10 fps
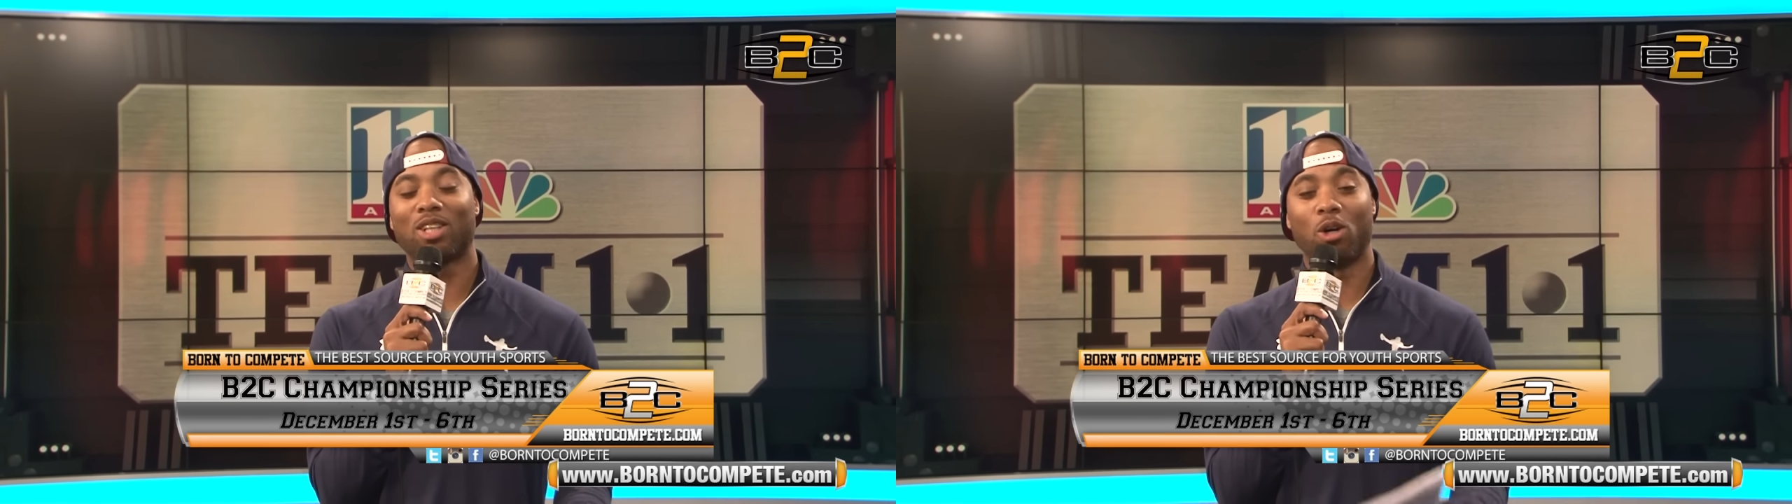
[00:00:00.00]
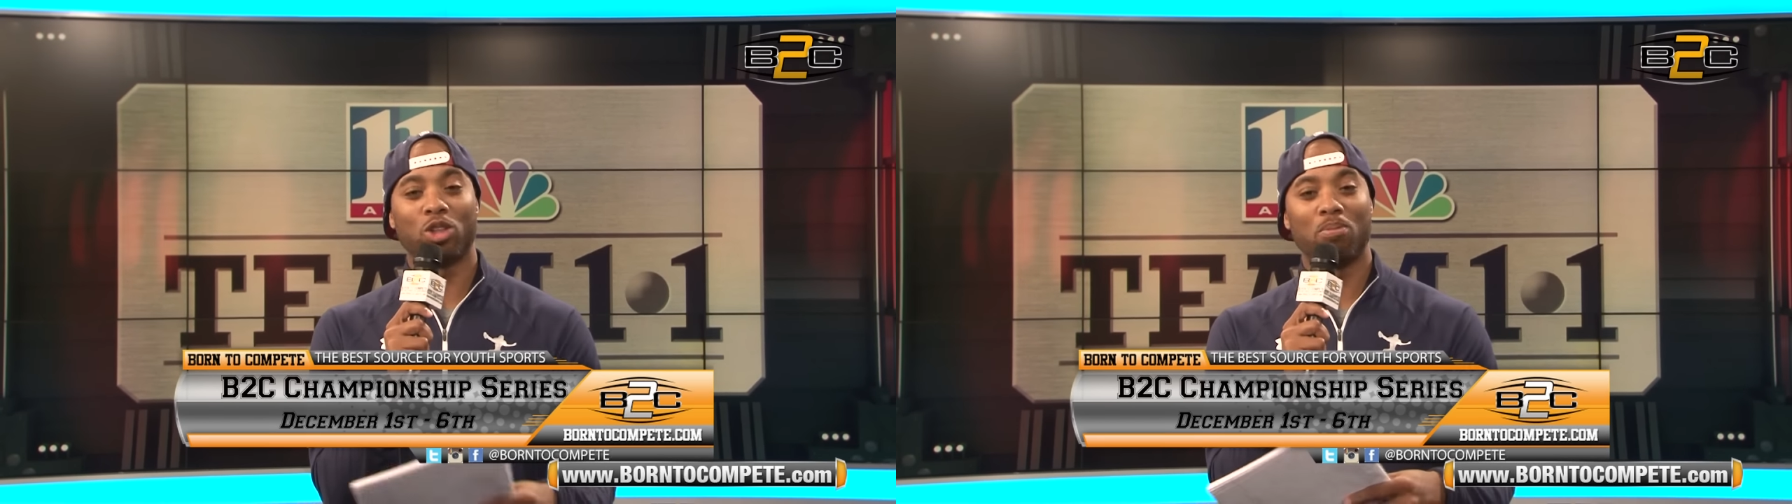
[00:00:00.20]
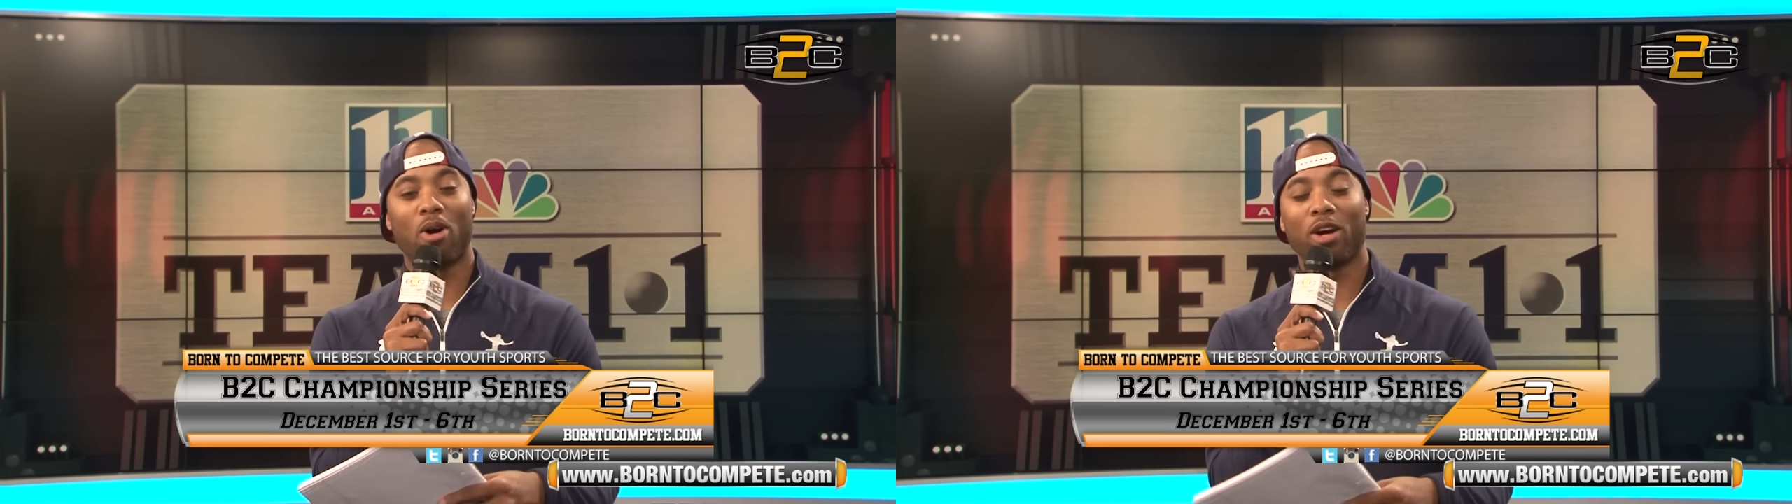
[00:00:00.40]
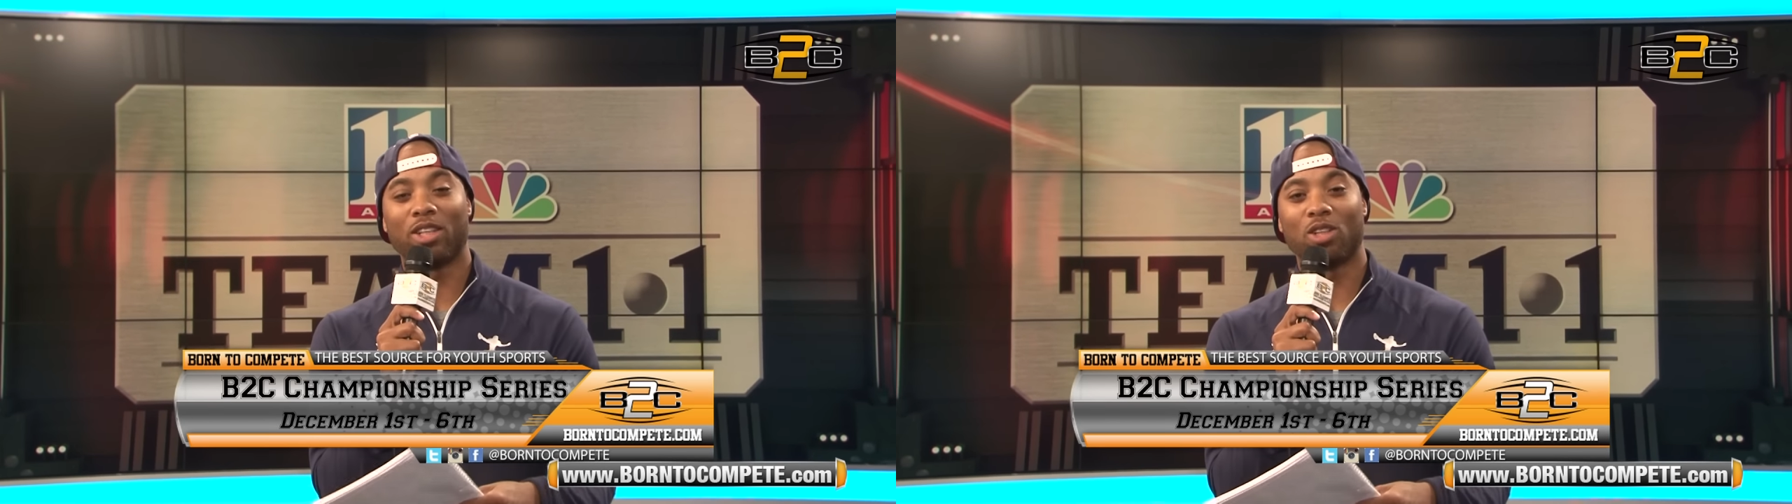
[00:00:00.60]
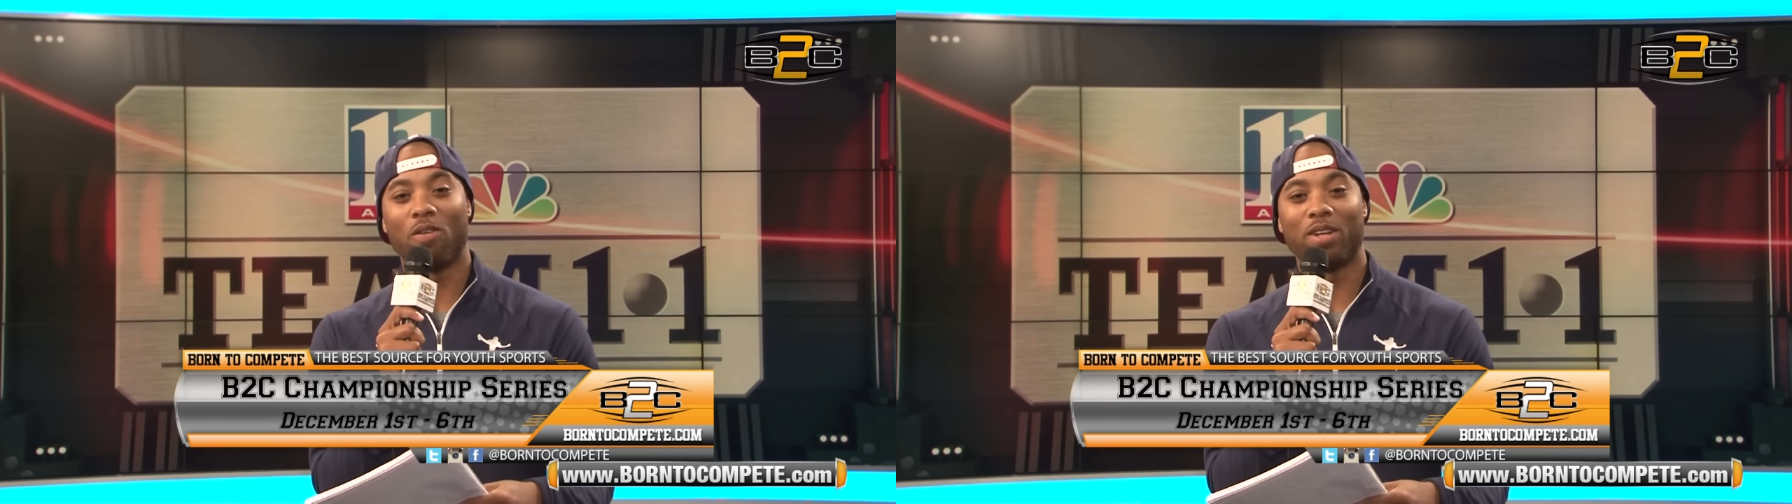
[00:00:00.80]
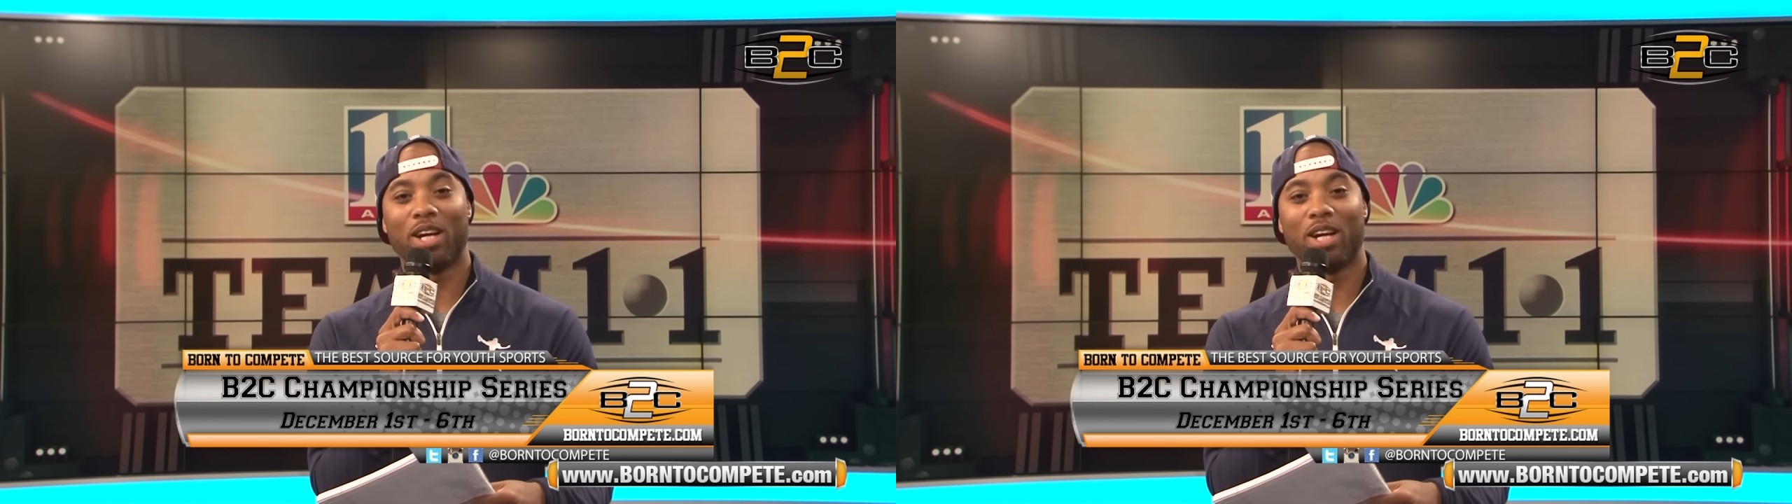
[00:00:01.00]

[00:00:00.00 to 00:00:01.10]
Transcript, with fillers: Coach DeMarcus over